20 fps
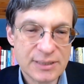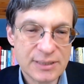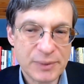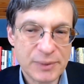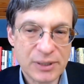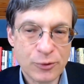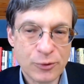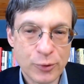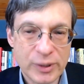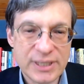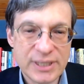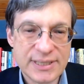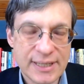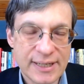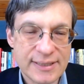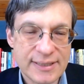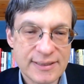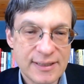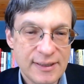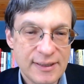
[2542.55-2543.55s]
It's been
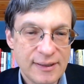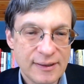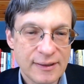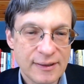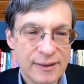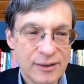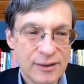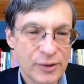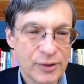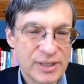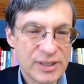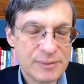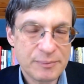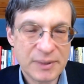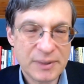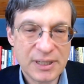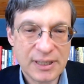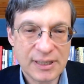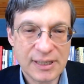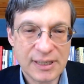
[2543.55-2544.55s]
criticized, you know,
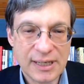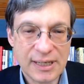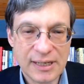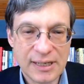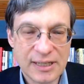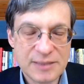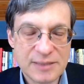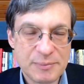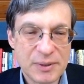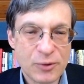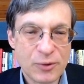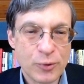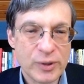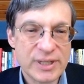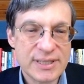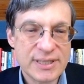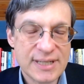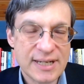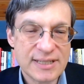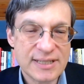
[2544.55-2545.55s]
it's been
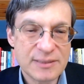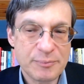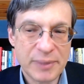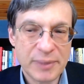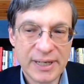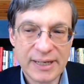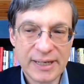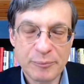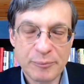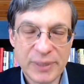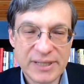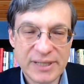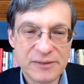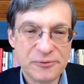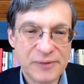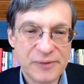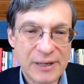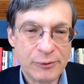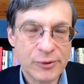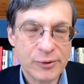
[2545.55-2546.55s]
criticized by the
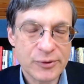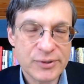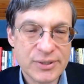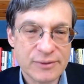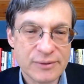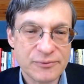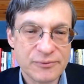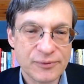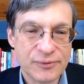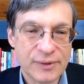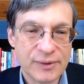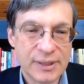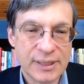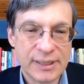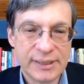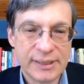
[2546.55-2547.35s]
founders of